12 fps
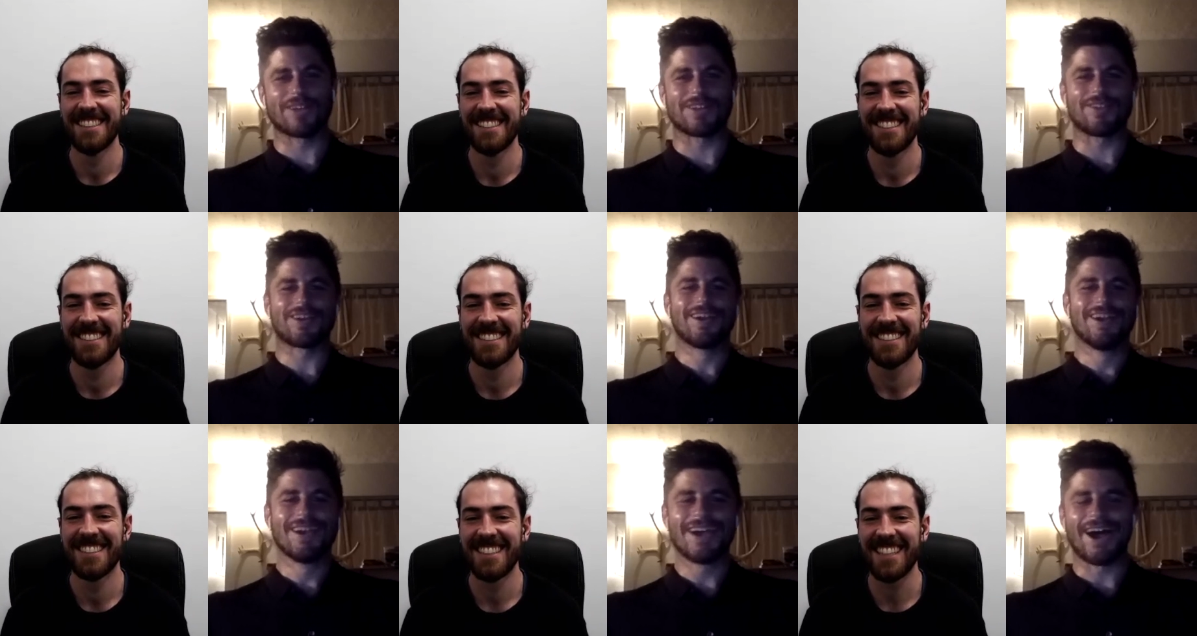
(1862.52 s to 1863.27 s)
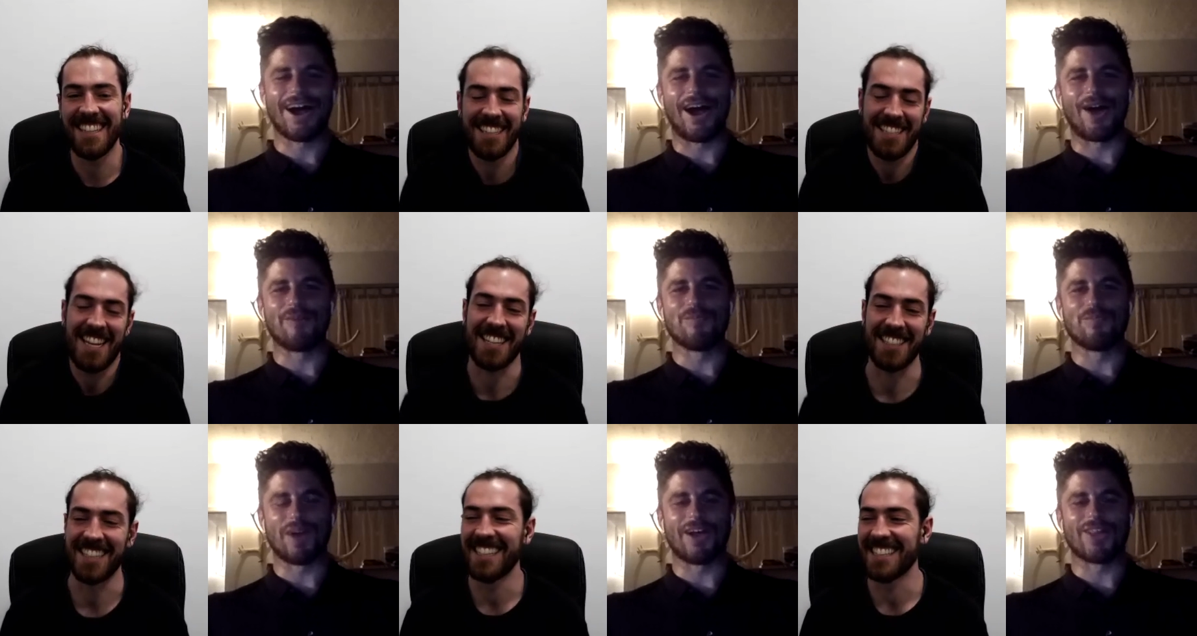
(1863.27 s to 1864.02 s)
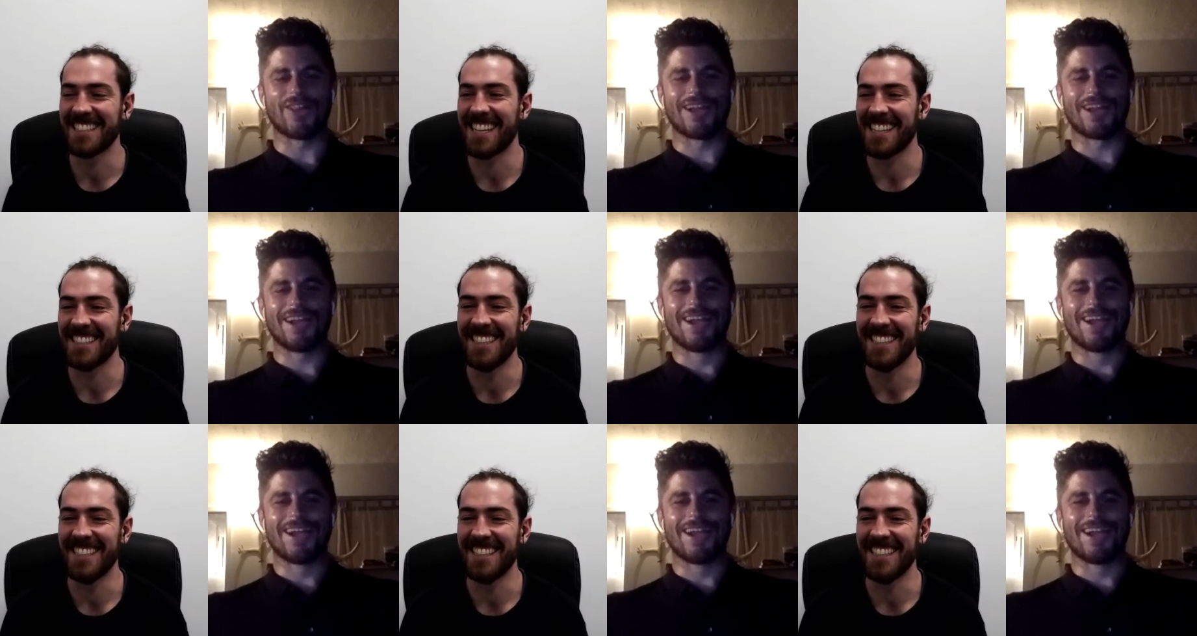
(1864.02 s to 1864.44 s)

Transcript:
Speaker 1: something. Um, but I think